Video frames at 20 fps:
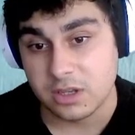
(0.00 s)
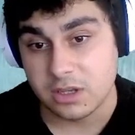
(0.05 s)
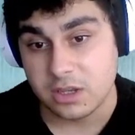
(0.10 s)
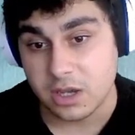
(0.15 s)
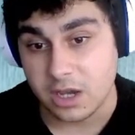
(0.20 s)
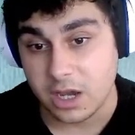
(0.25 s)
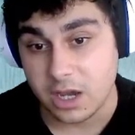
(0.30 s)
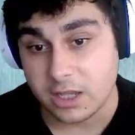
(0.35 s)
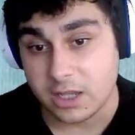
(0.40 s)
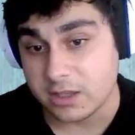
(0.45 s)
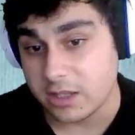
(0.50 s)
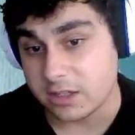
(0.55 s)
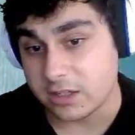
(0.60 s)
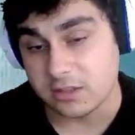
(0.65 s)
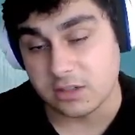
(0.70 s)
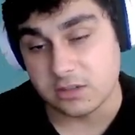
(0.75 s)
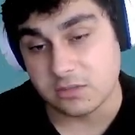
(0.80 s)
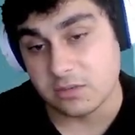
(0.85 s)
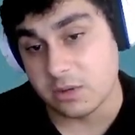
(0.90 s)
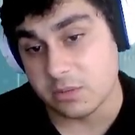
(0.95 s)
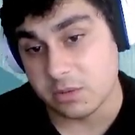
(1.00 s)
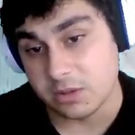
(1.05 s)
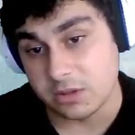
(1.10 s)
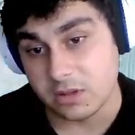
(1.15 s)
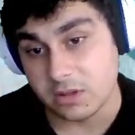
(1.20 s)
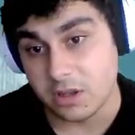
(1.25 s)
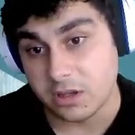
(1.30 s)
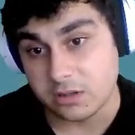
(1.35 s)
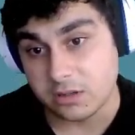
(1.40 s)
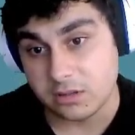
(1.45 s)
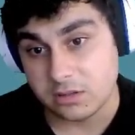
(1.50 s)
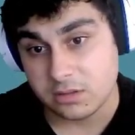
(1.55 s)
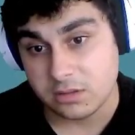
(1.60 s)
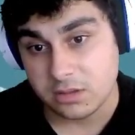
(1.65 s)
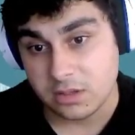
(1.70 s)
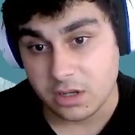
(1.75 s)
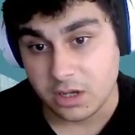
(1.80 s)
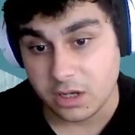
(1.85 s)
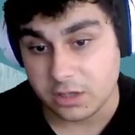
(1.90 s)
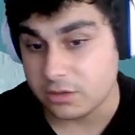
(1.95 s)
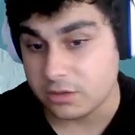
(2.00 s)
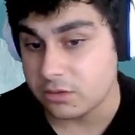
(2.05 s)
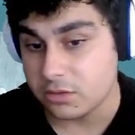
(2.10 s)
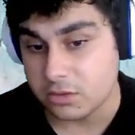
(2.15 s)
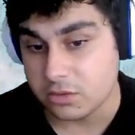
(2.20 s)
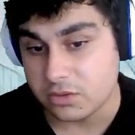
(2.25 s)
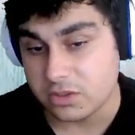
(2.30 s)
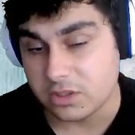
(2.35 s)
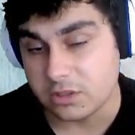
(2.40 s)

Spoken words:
I like that weapon a lot. I don't use it